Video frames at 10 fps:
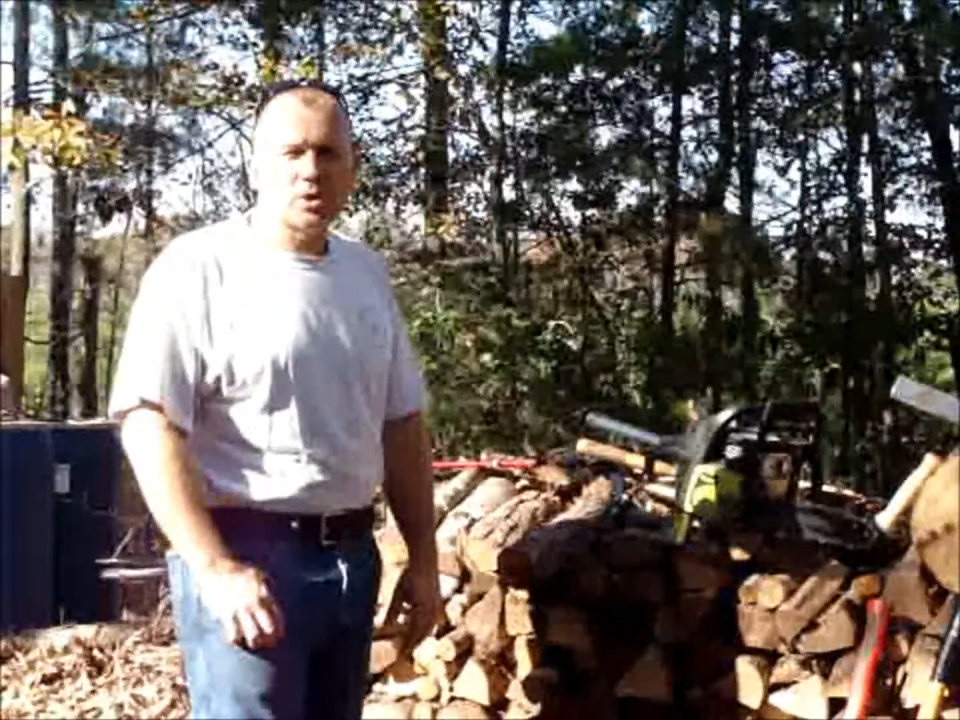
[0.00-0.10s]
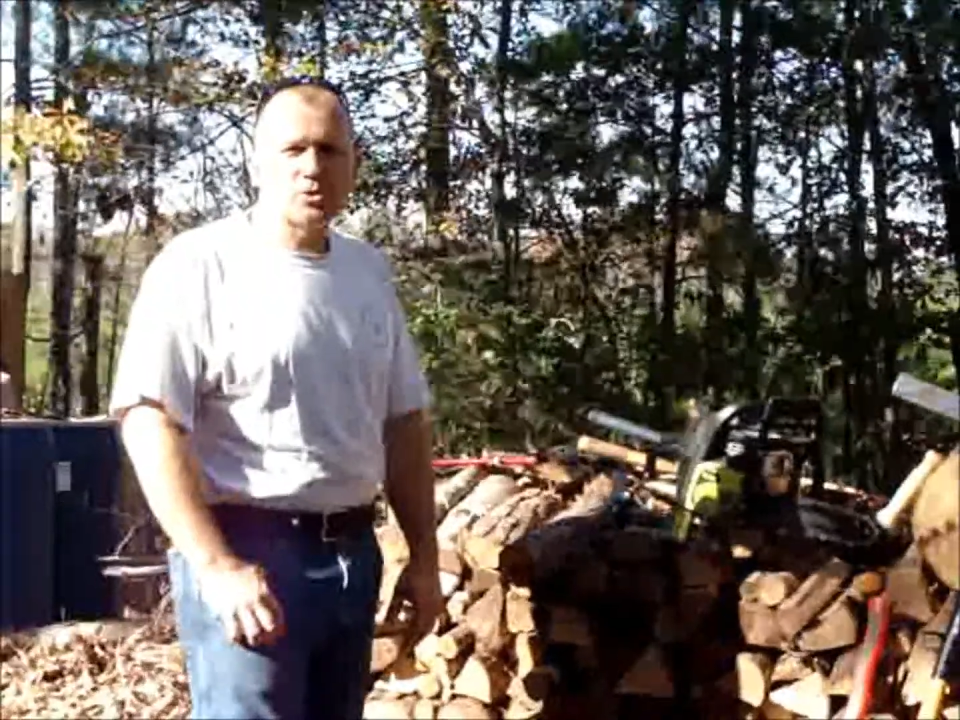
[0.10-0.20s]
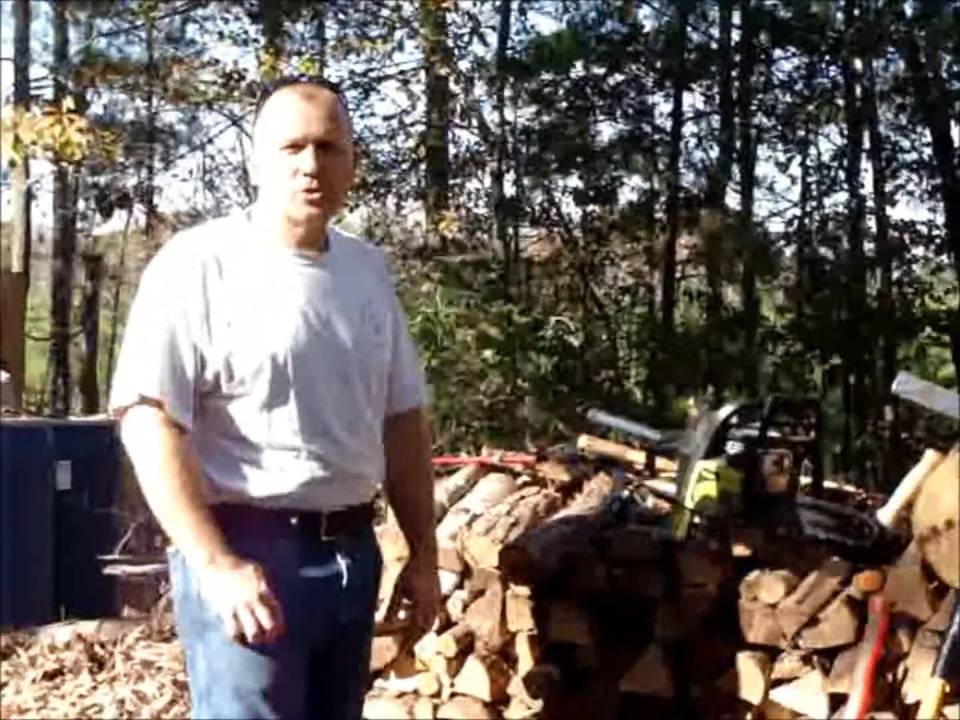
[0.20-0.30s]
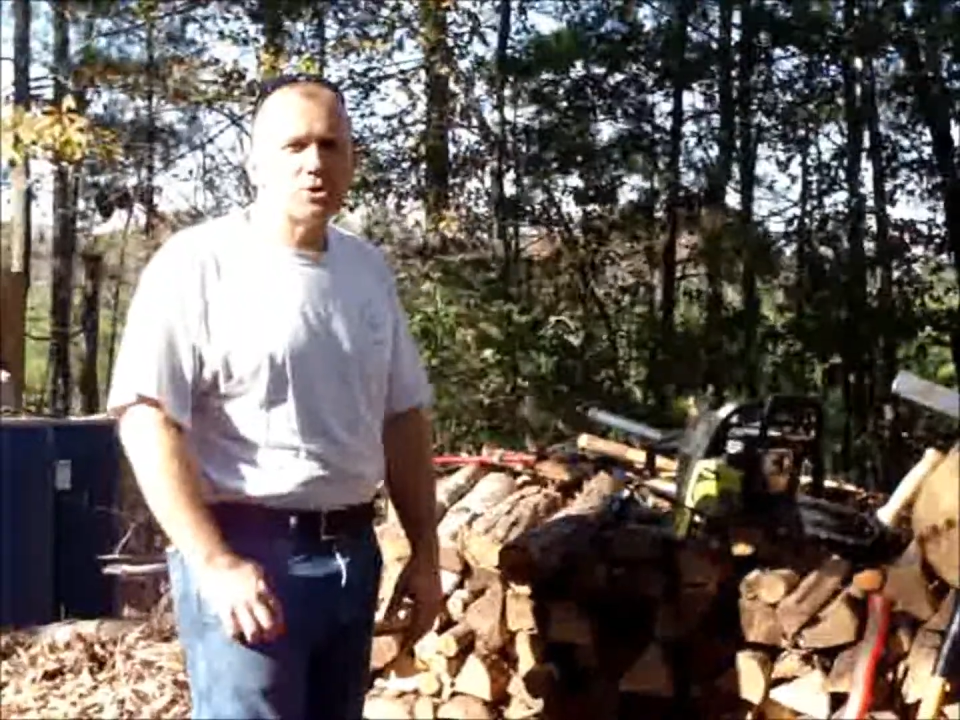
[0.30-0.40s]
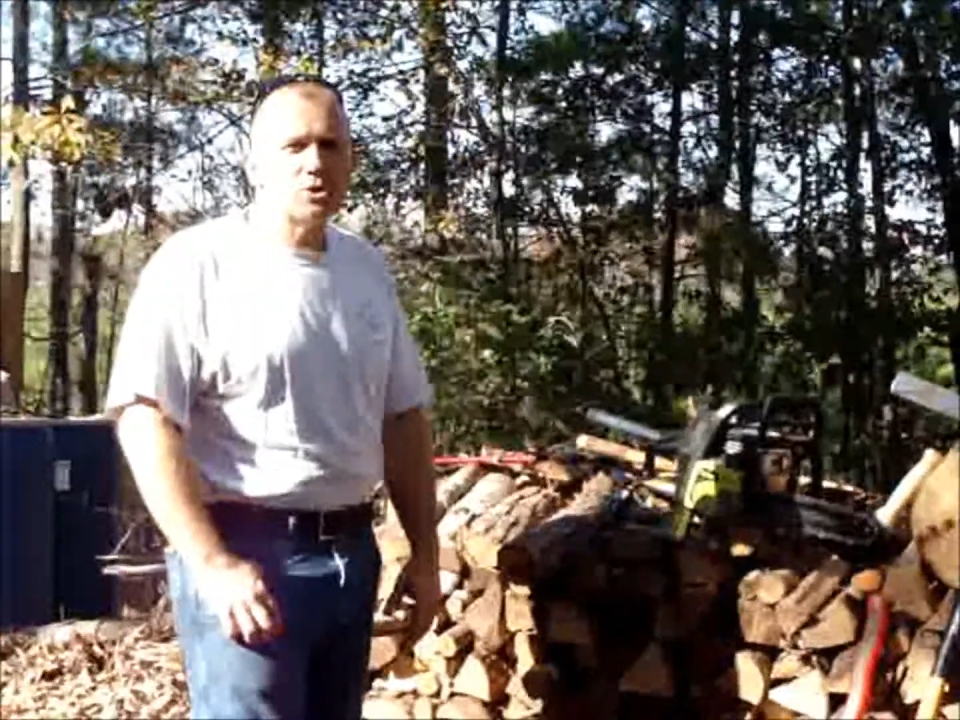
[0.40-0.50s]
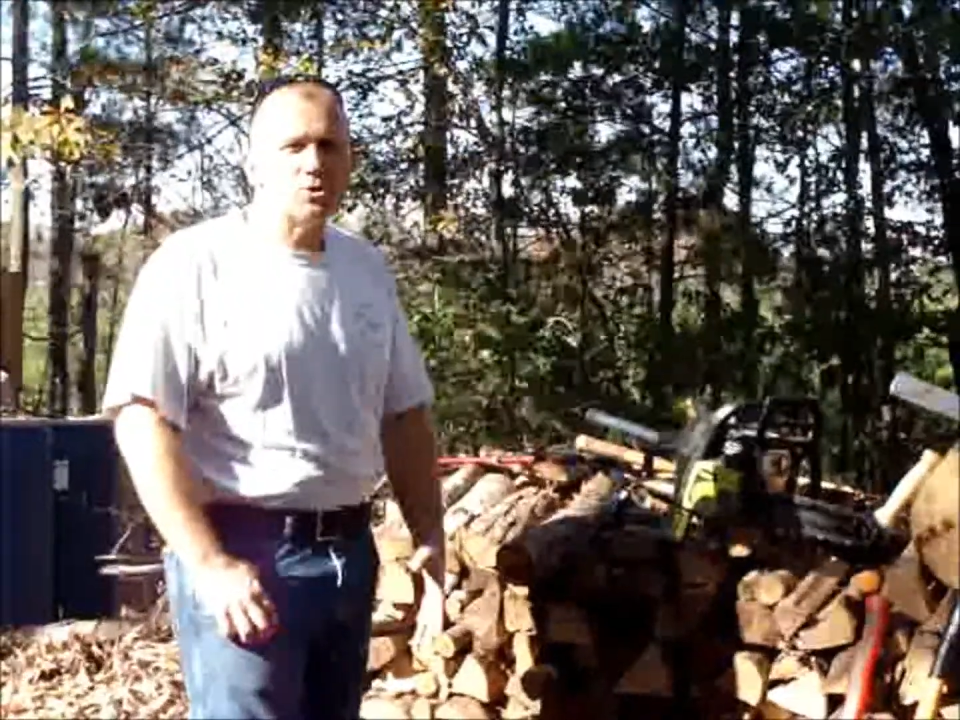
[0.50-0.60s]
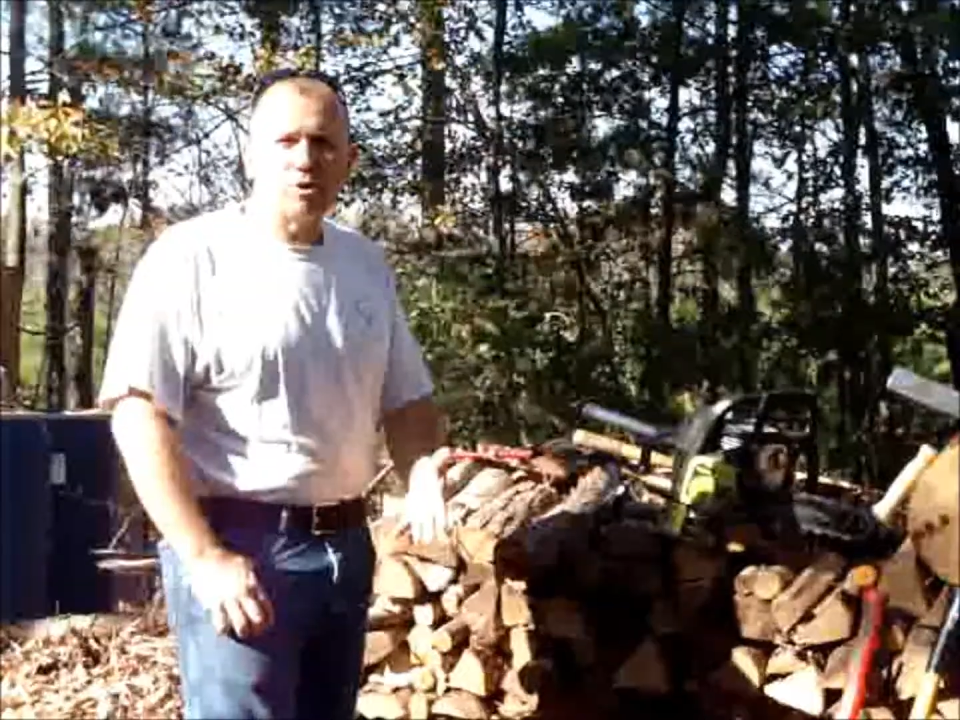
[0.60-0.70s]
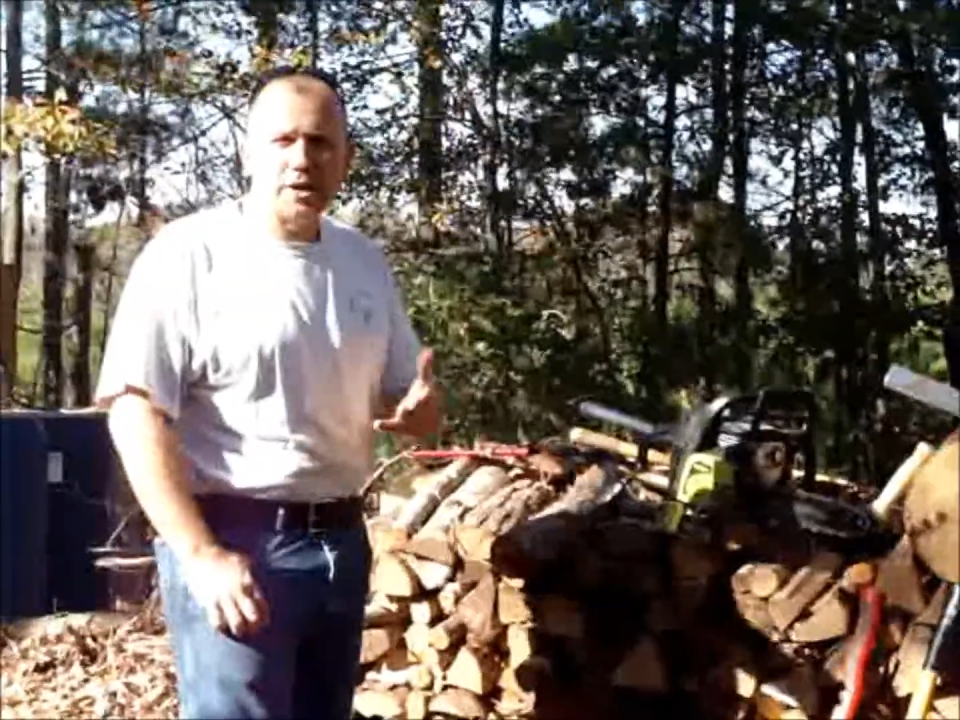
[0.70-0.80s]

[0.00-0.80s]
such as